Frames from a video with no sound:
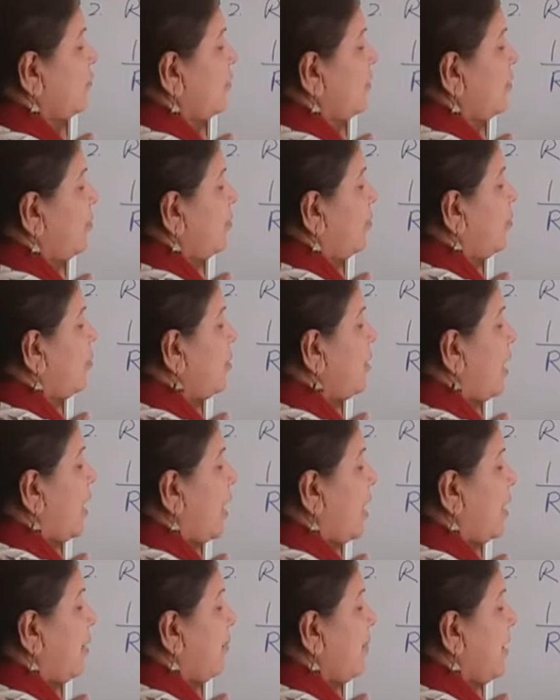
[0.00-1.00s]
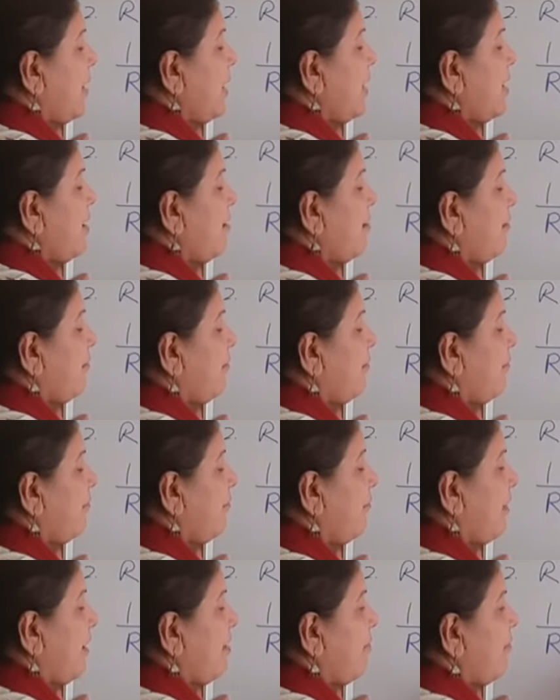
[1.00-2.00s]
1 upon R by
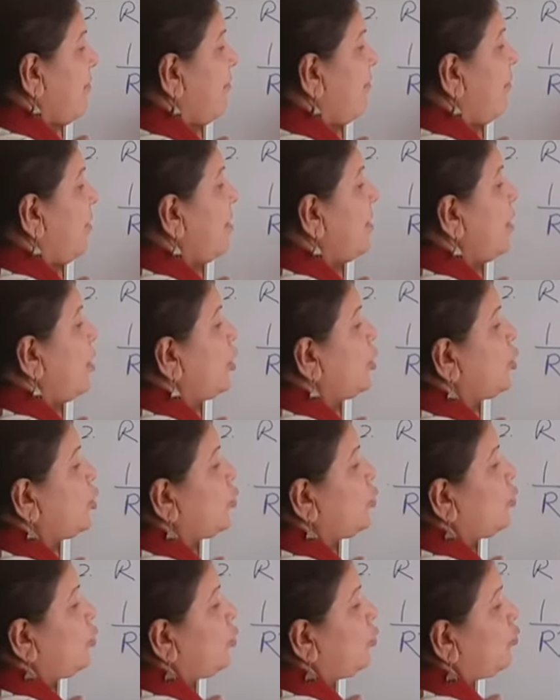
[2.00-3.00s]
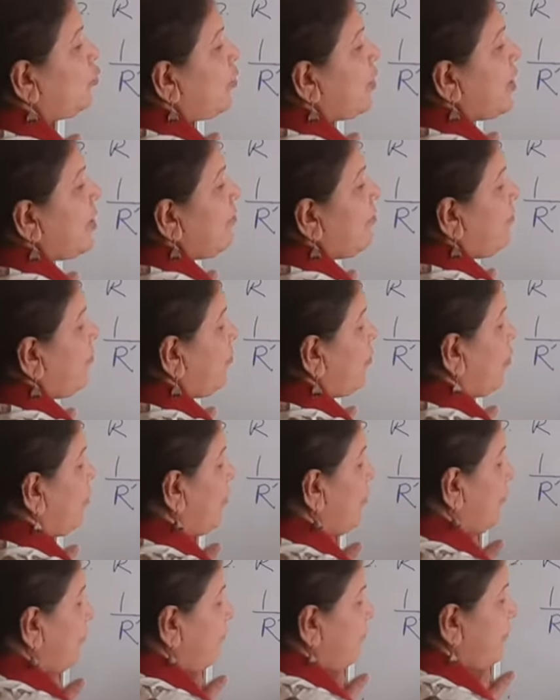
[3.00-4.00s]
5. 1, 2, 3,
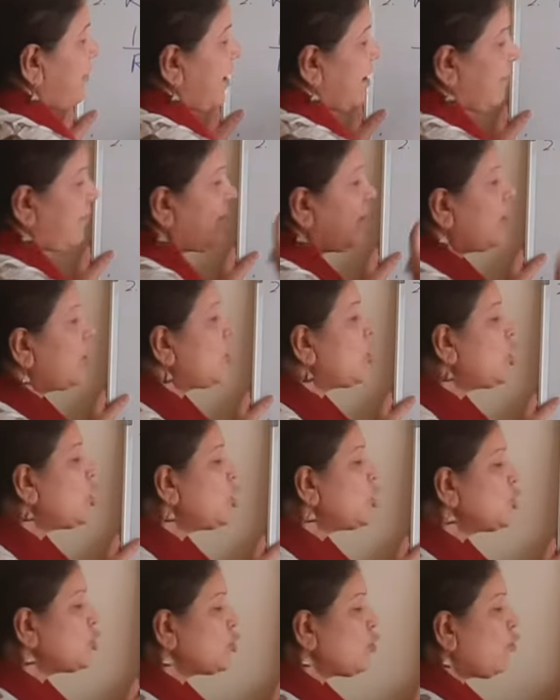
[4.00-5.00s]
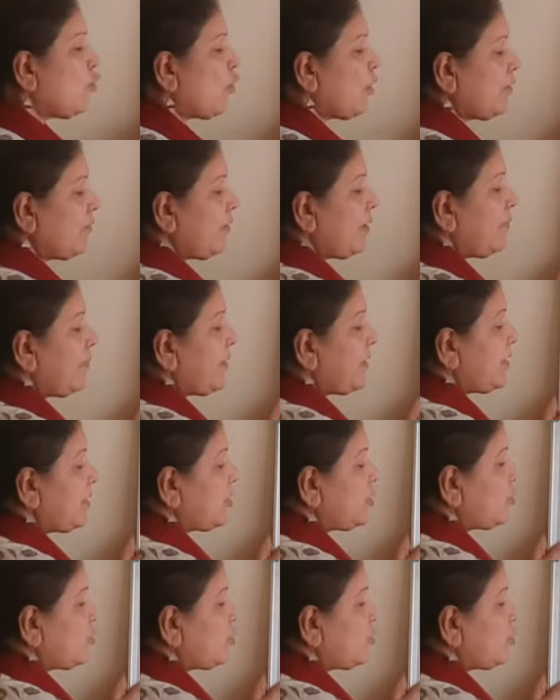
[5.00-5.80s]
4, 5. So what will be the